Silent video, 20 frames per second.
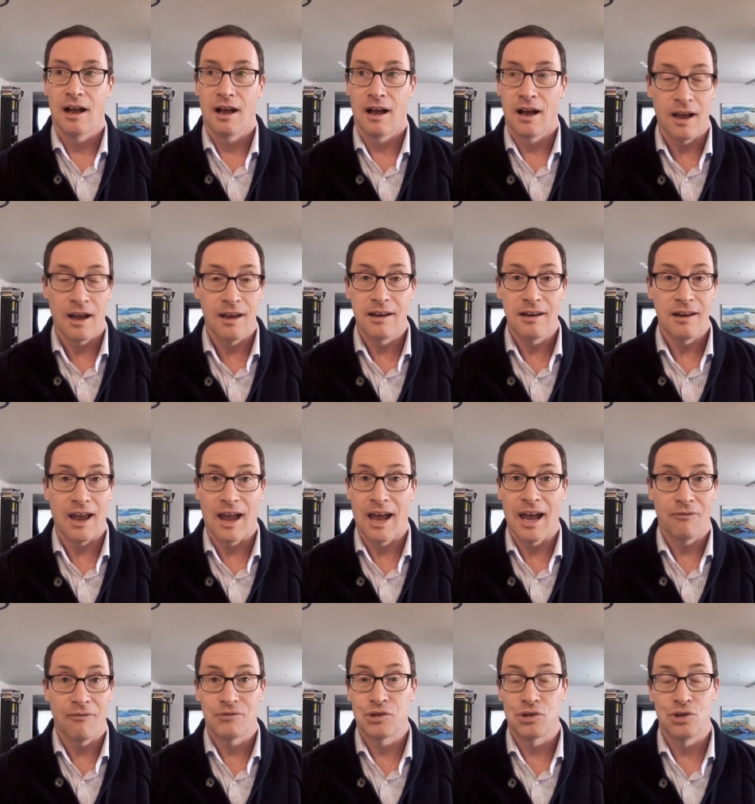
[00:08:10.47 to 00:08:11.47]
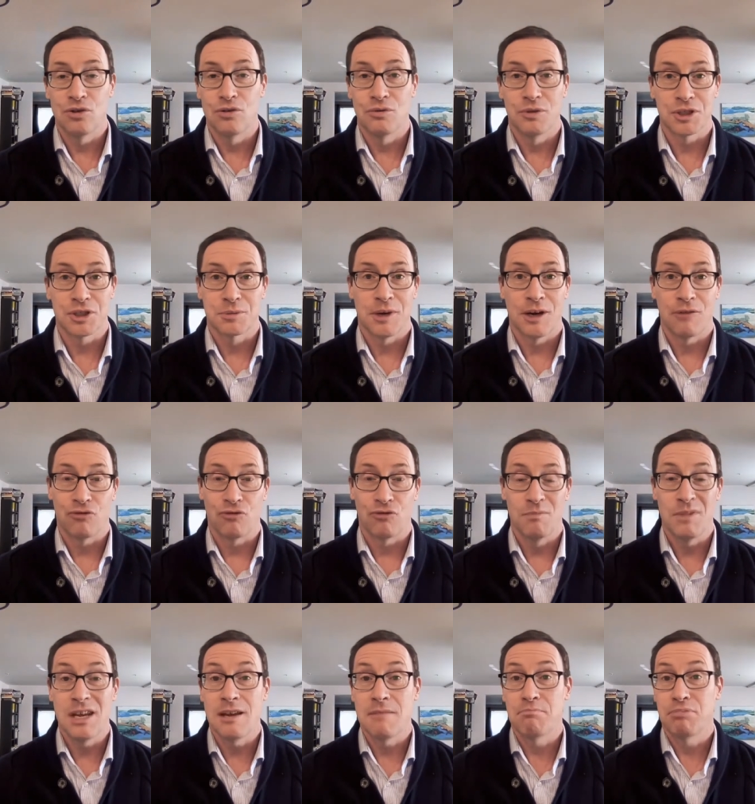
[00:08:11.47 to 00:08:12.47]
I have to do what's right for
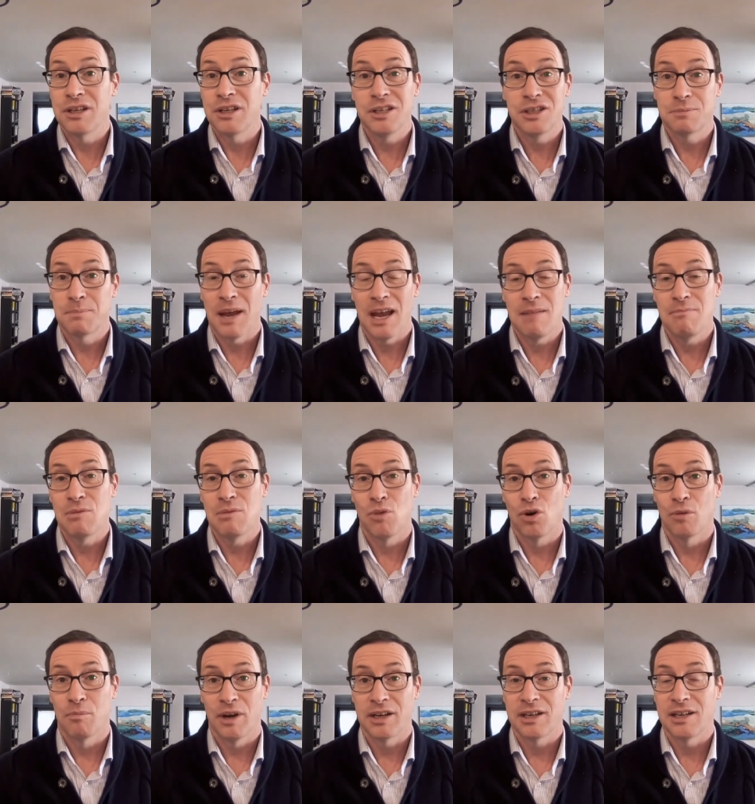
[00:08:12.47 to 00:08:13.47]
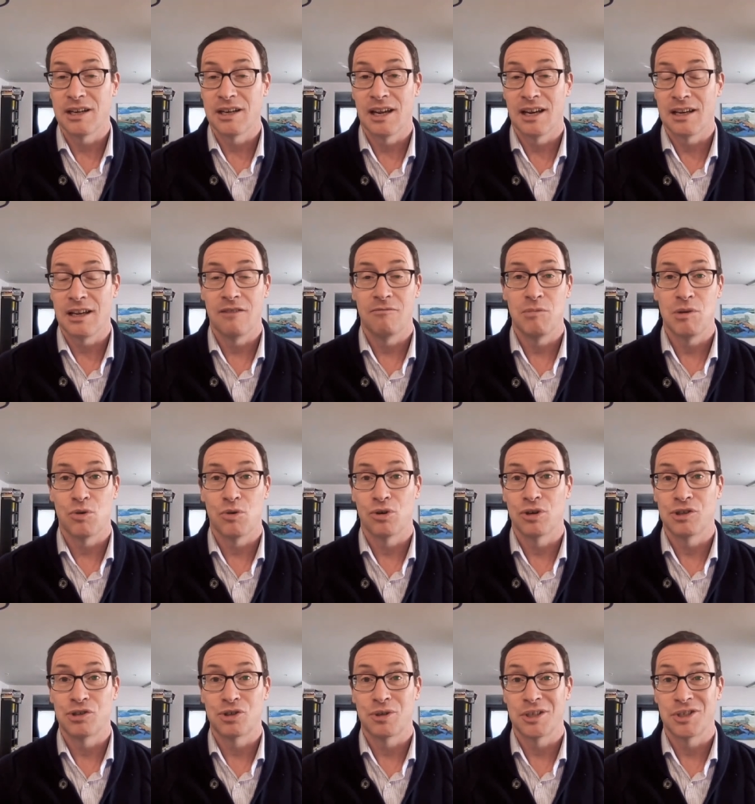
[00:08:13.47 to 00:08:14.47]
me. Please pay me more money and give me
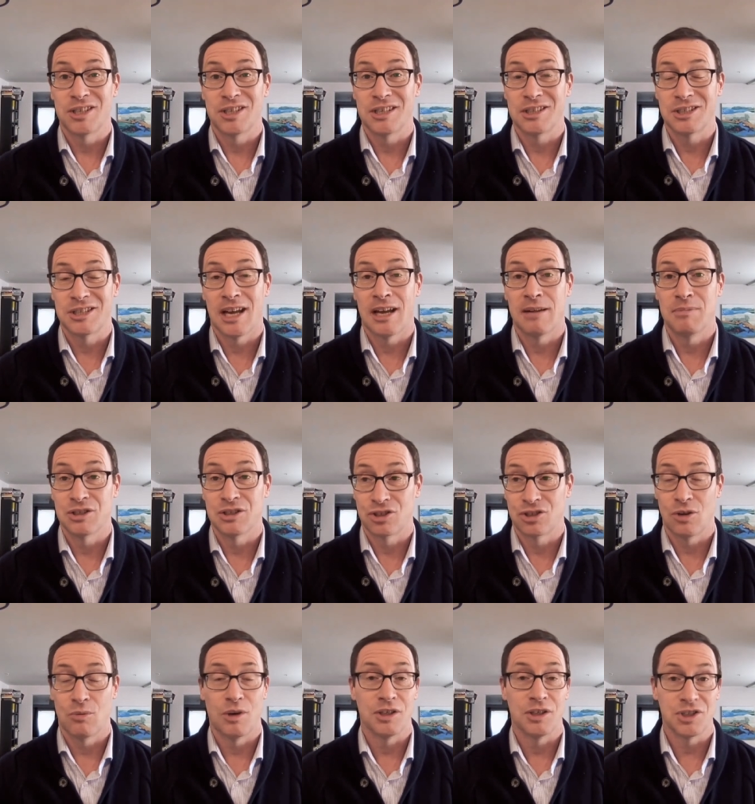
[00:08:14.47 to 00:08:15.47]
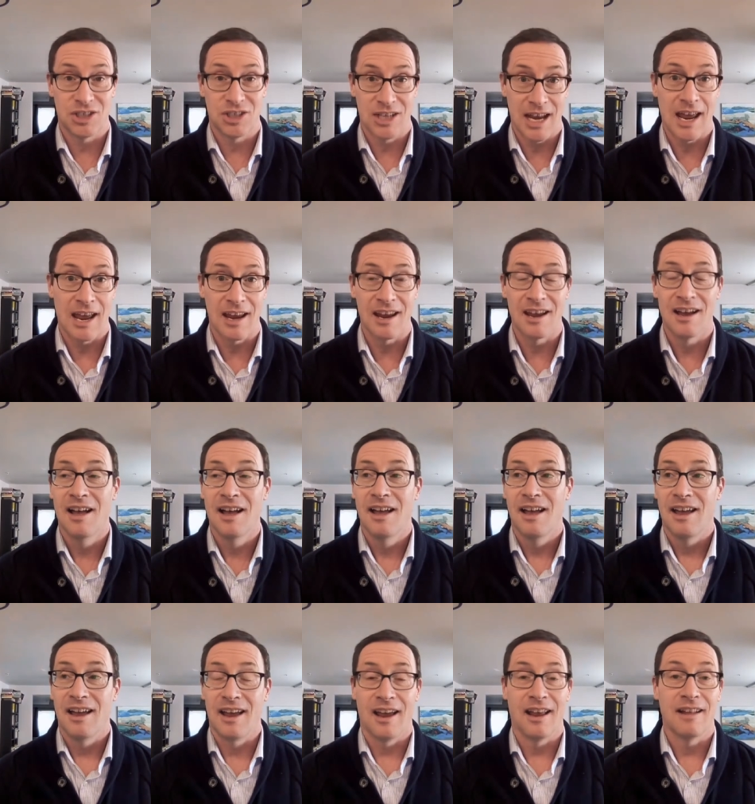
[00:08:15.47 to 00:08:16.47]
more interesting assignments so I'll stay.
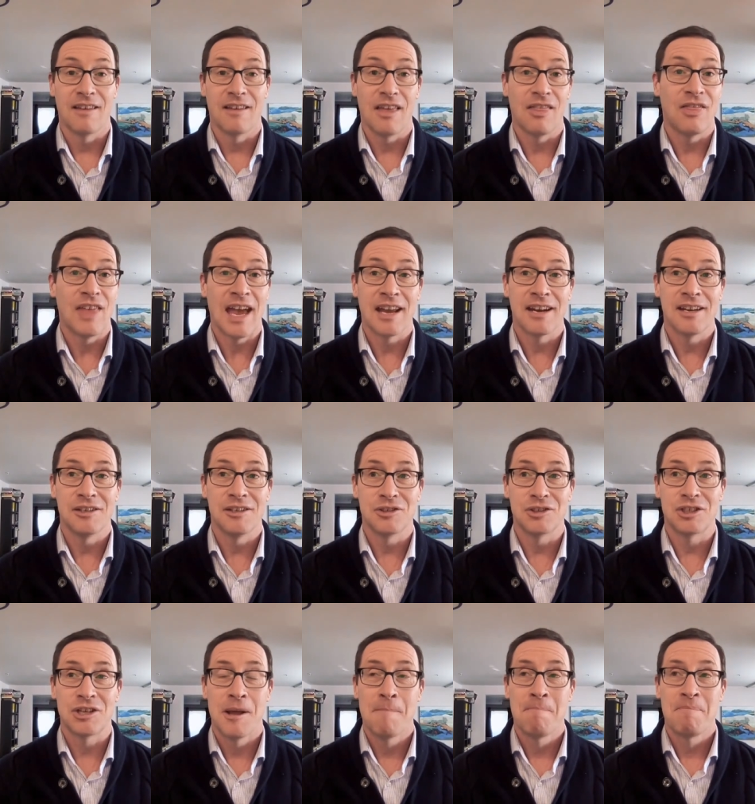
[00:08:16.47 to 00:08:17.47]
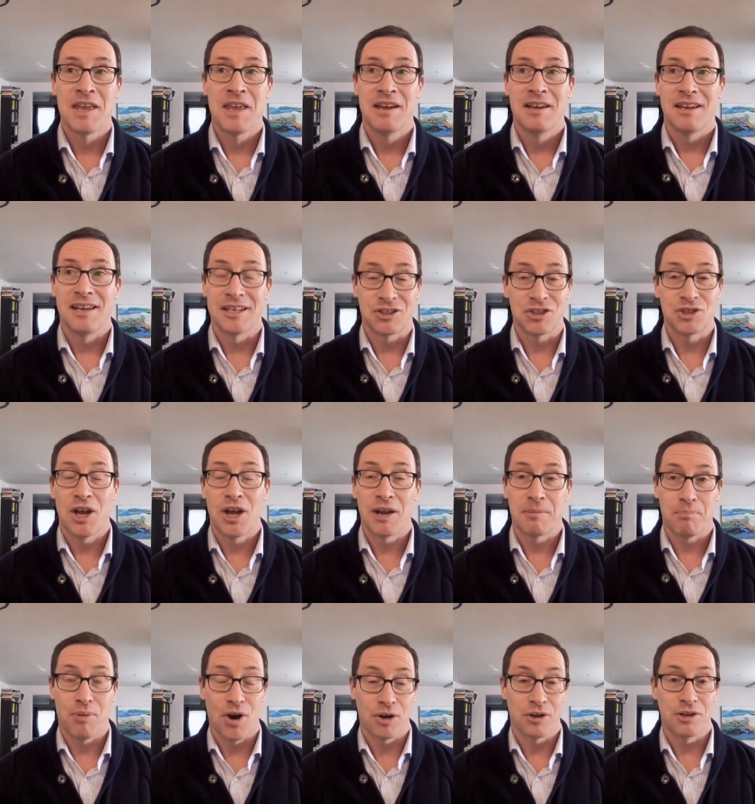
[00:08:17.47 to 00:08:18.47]
And that is it's
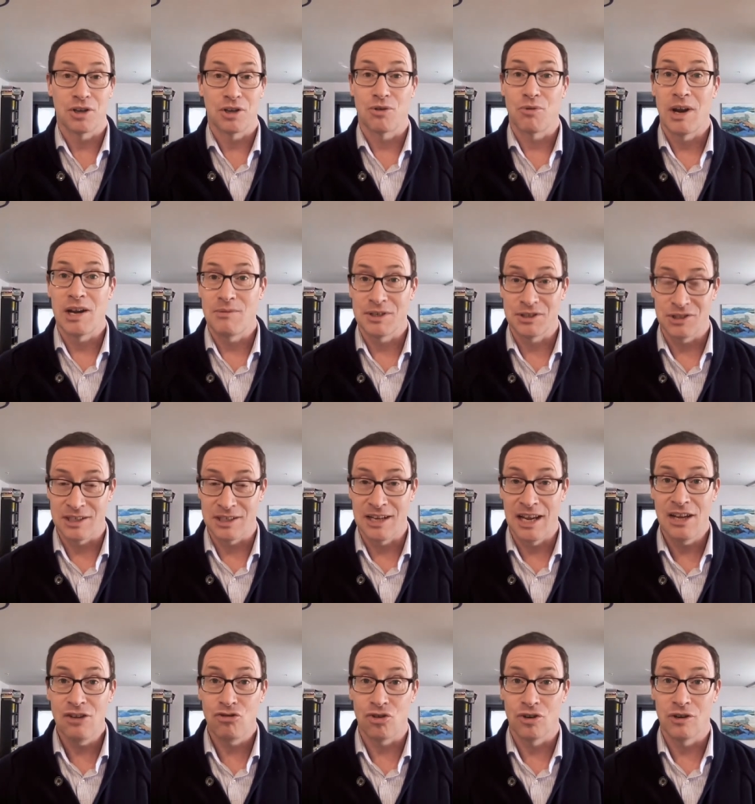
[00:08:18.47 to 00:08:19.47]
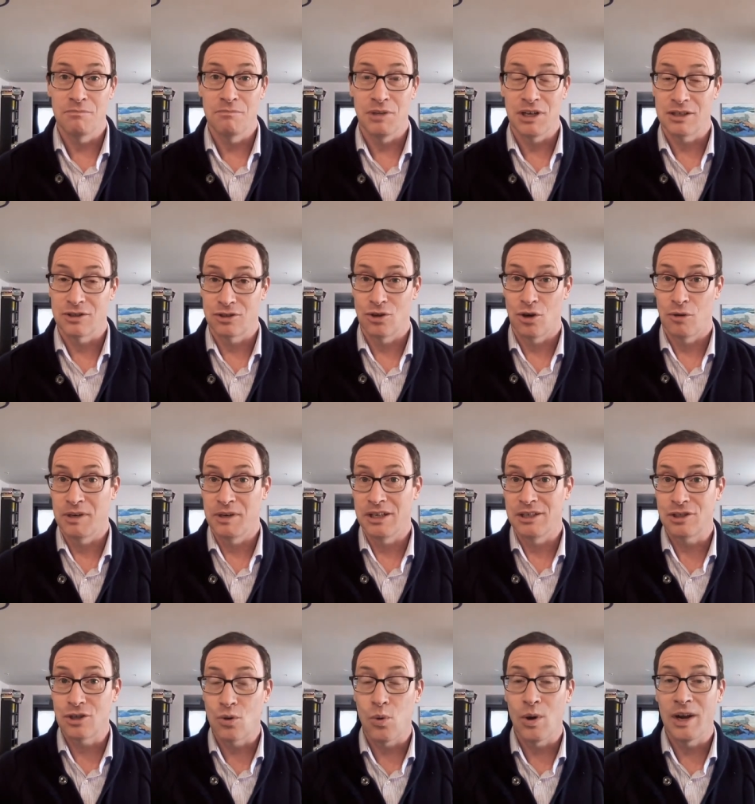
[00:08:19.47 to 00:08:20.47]
not part of the great resignation because
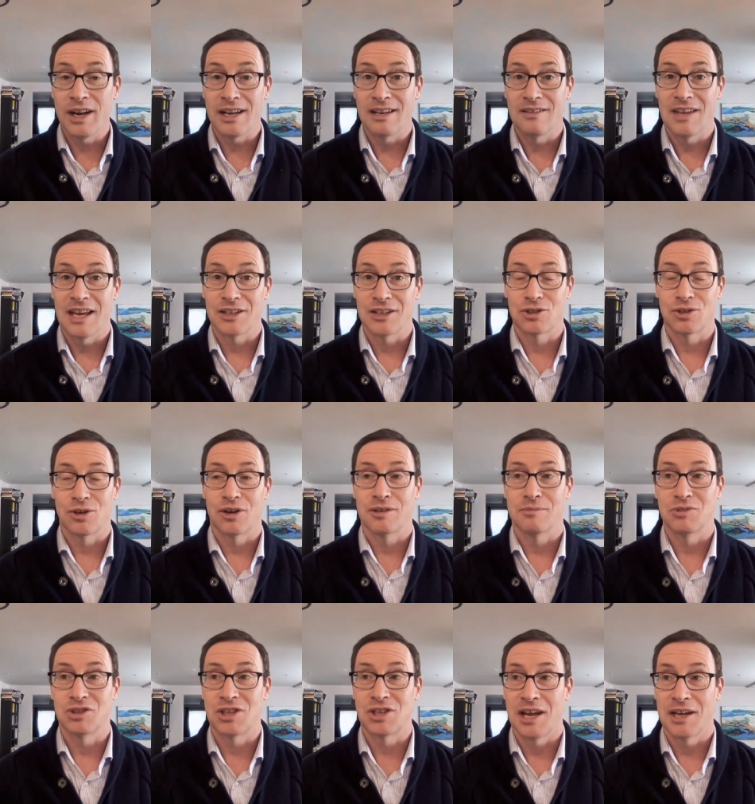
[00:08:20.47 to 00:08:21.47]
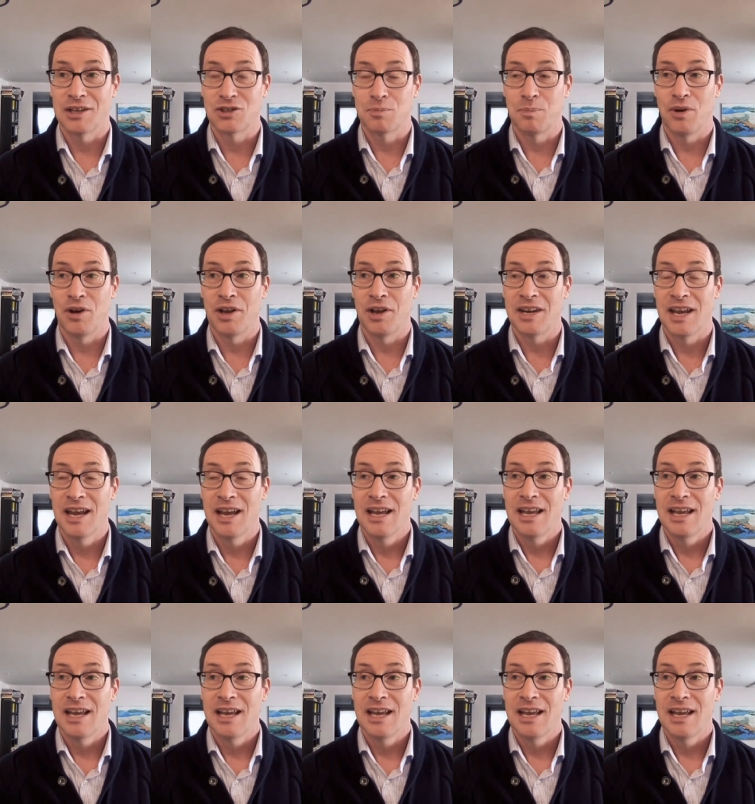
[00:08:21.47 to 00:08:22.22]
nobody's quitting in that circumstance, but